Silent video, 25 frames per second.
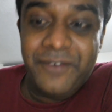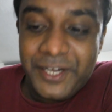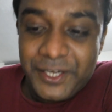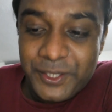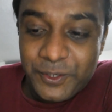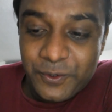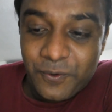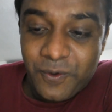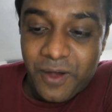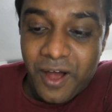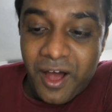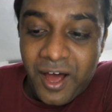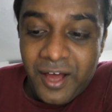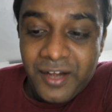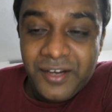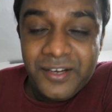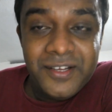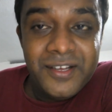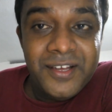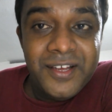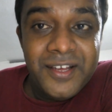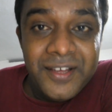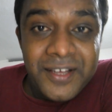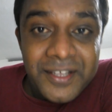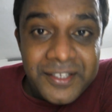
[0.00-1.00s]
you
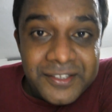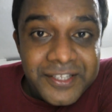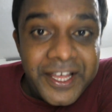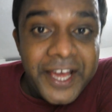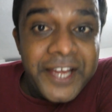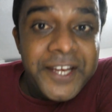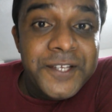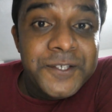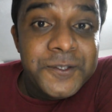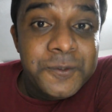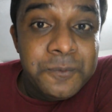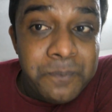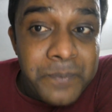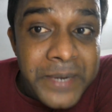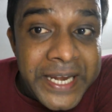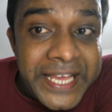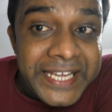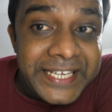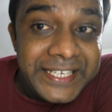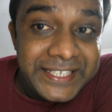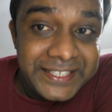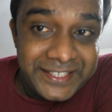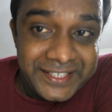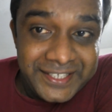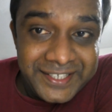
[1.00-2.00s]
are, that is
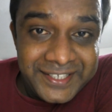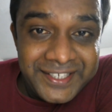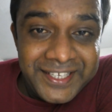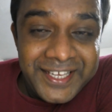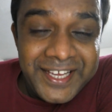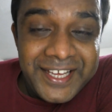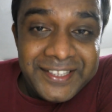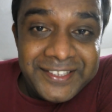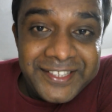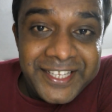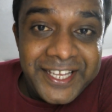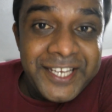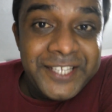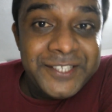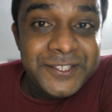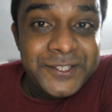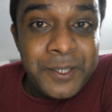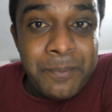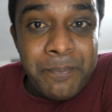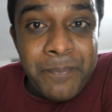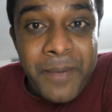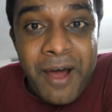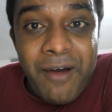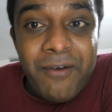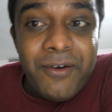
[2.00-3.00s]
blink. That is the
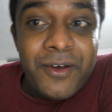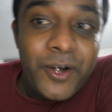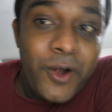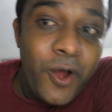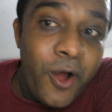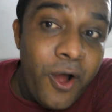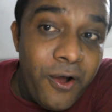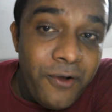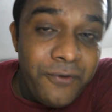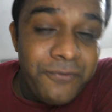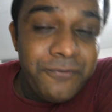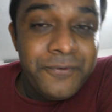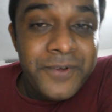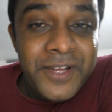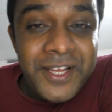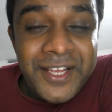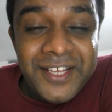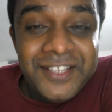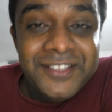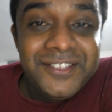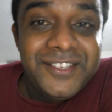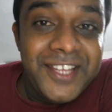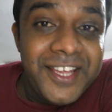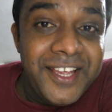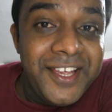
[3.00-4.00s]
power of
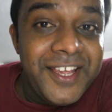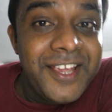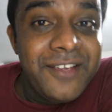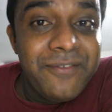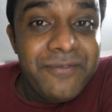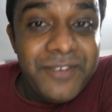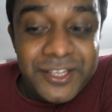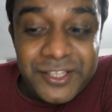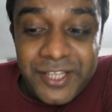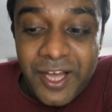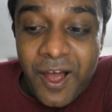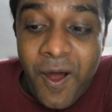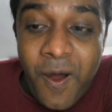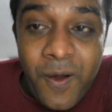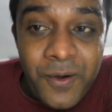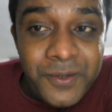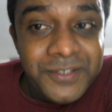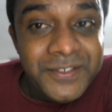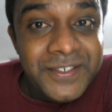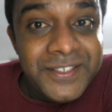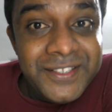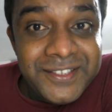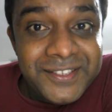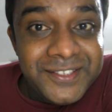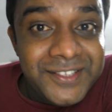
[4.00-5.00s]
thinking
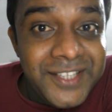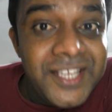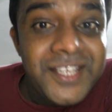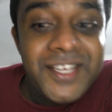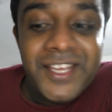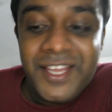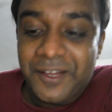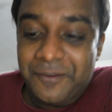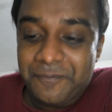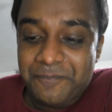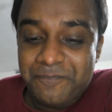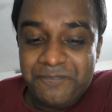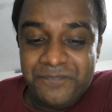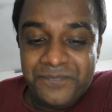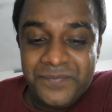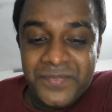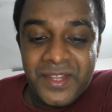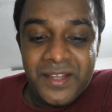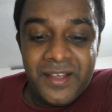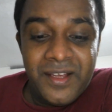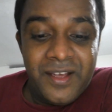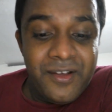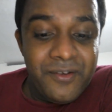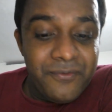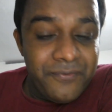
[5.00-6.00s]
without thinking.
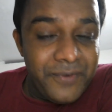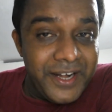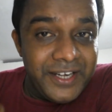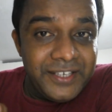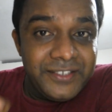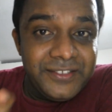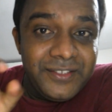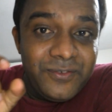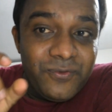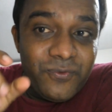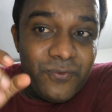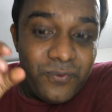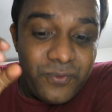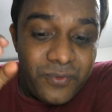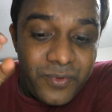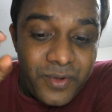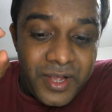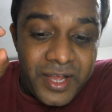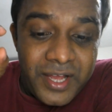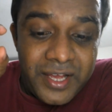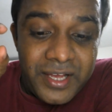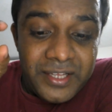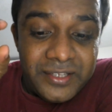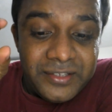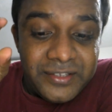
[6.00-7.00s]
Friends,
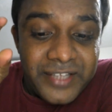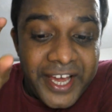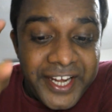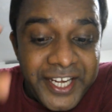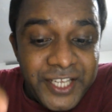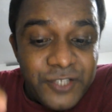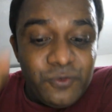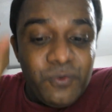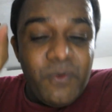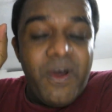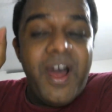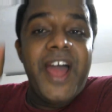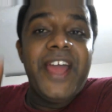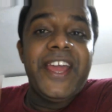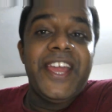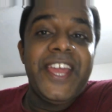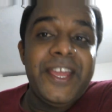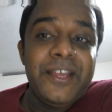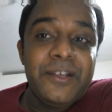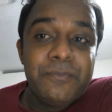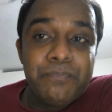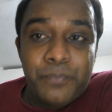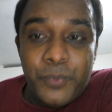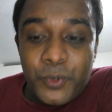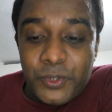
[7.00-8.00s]
that is why
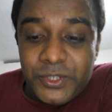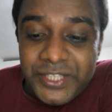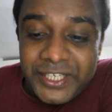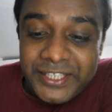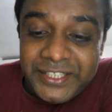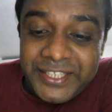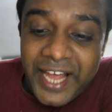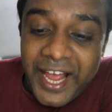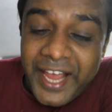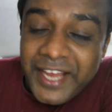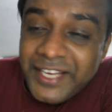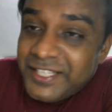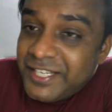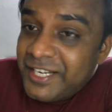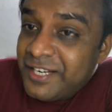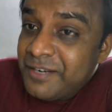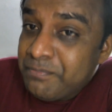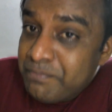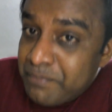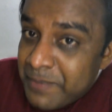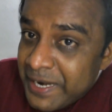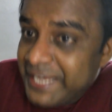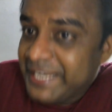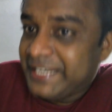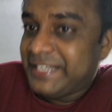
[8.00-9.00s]
he put the title
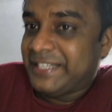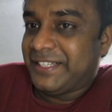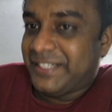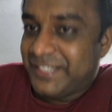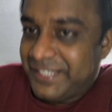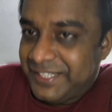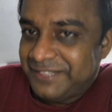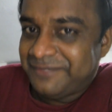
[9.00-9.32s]
Blink.